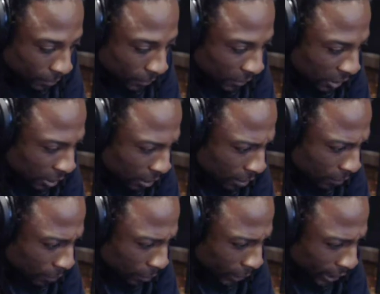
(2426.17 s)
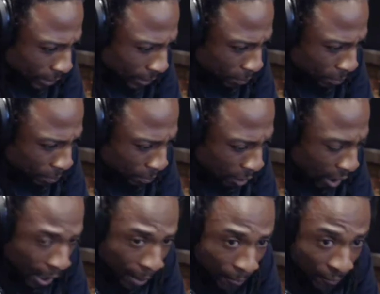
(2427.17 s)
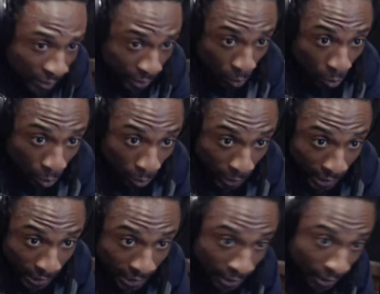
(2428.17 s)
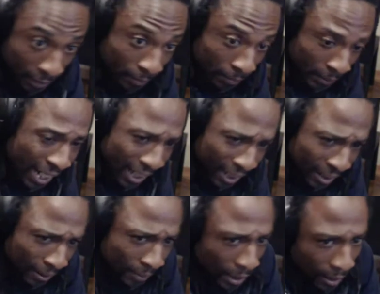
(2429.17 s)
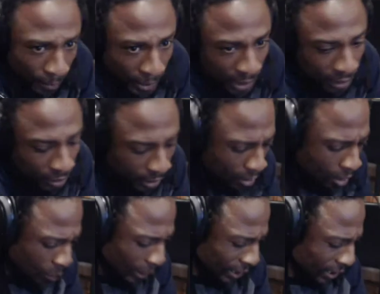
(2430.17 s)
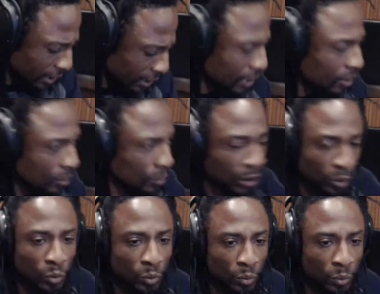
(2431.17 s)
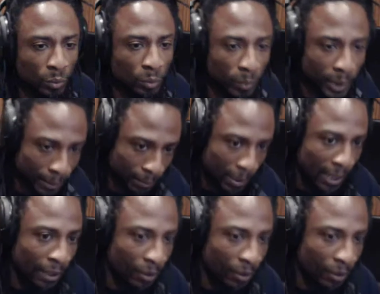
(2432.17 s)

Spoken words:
To reach prime physical condition? Yeah. I mean, you can always continue to get better.